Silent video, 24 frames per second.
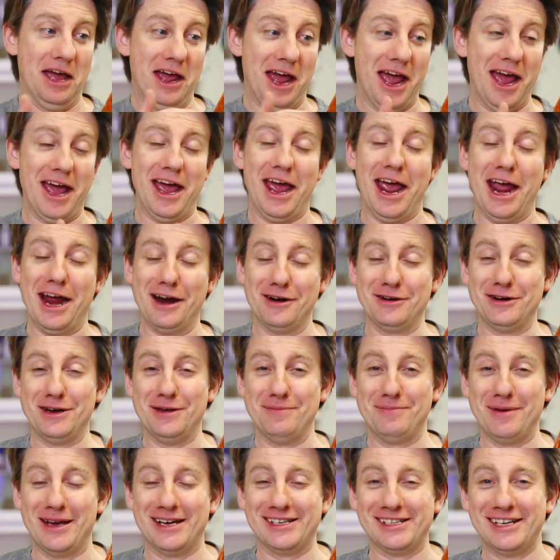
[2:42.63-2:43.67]
a hairy
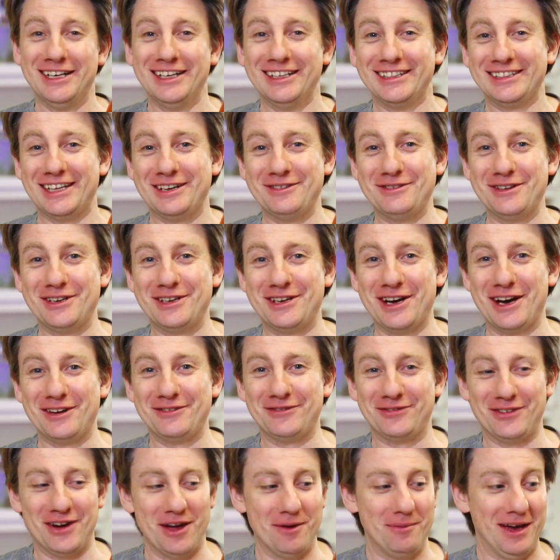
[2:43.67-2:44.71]
bit that we
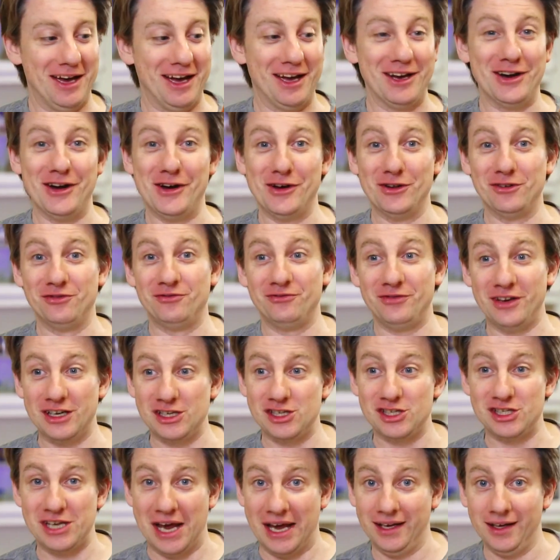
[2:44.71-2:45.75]
got from an old
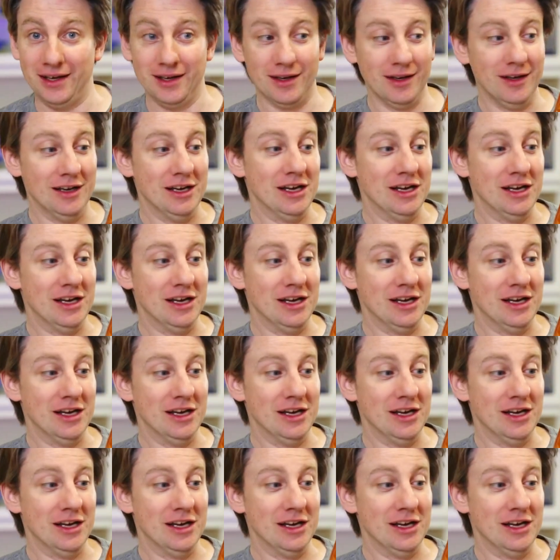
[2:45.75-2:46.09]
fish tank.